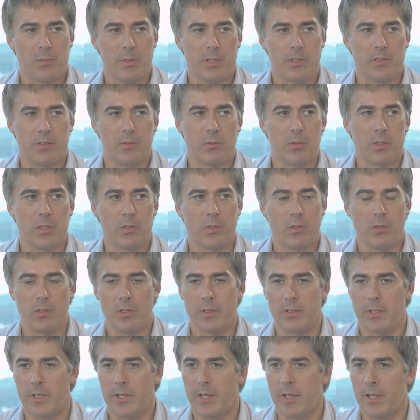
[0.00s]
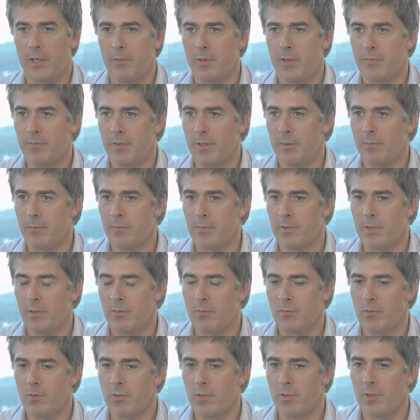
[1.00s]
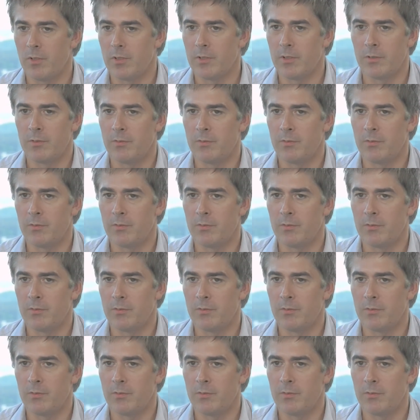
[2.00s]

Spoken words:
but we call it, if I'm not wrong,